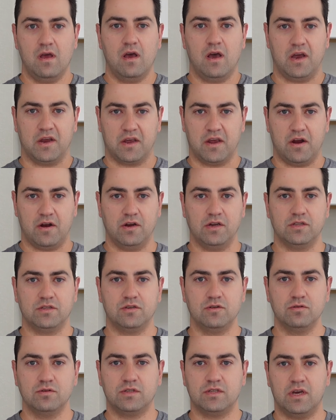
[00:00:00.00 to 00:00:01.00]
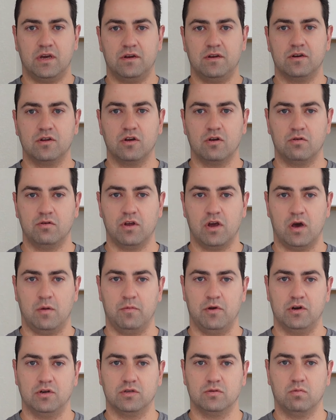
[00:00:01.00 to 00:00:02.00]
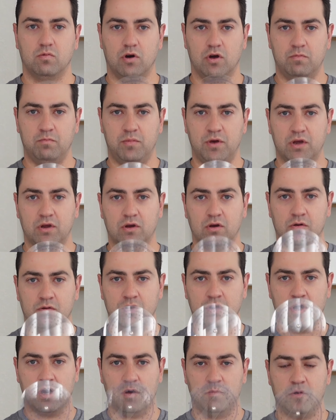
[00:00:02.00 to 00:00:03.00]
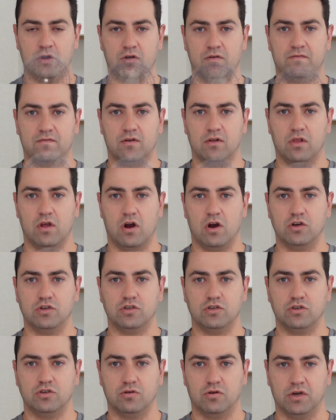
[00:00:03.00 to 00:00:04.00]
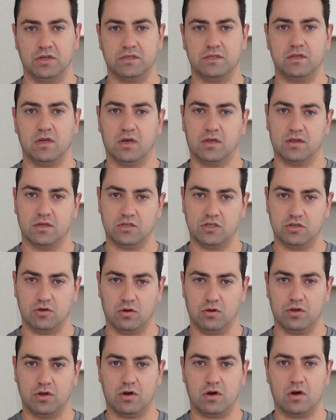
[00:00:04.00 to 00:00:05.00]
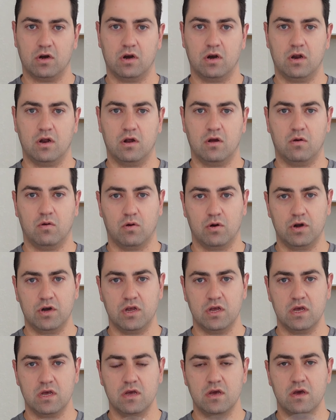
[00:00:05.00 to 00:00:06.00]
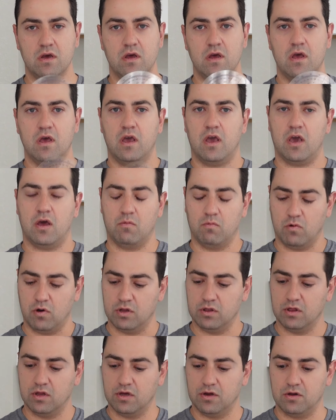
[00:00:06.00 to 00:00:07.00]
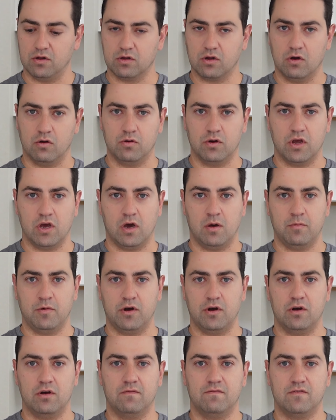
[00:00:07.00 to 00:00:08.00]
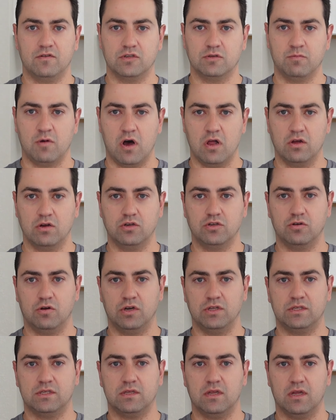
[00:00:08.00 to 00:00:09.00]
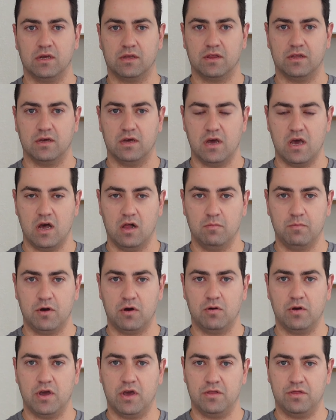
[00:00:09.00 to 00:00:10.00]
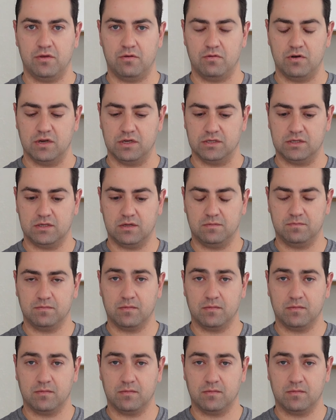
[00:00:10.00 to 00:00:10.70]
I carry 2 standard goniometers, one big goniometer for larger joints like the shoulder or knee, and one little goniometer for smaller joints like the elbow and the wrist.